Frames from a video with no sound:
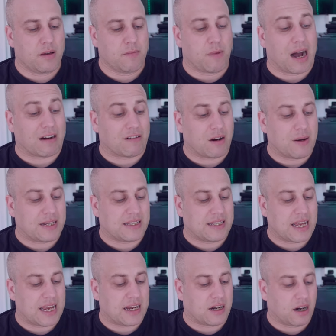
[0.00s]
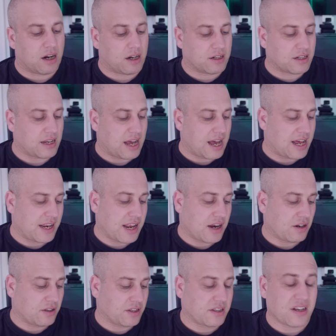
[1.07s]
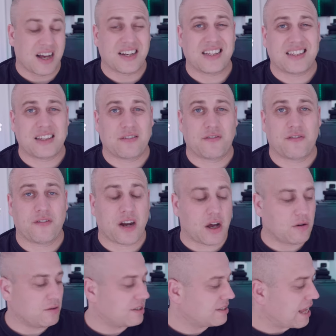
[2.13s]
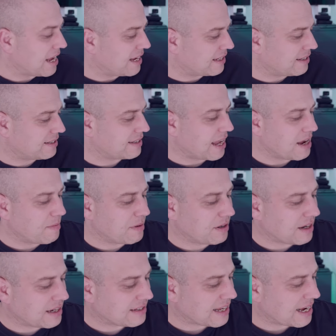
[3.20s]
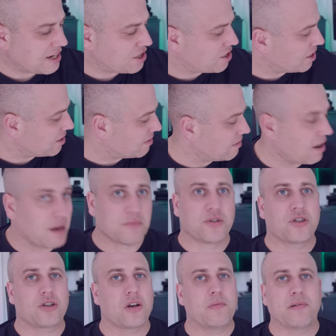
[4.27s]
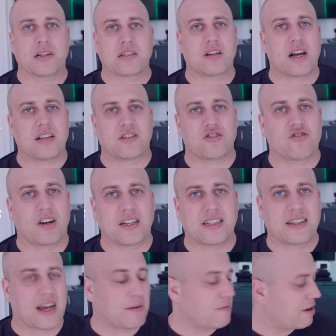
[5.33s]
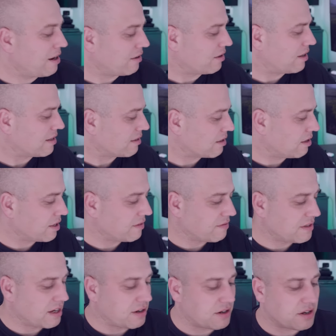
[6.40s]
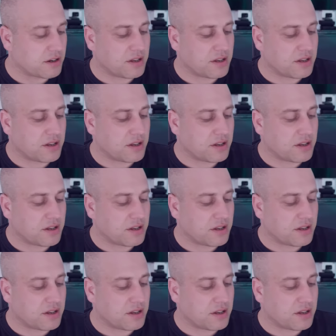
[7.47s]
micro SD card, and then on the side it says flow state stabilization. I'm super excited to try this camera out, guys. I can't even tell you.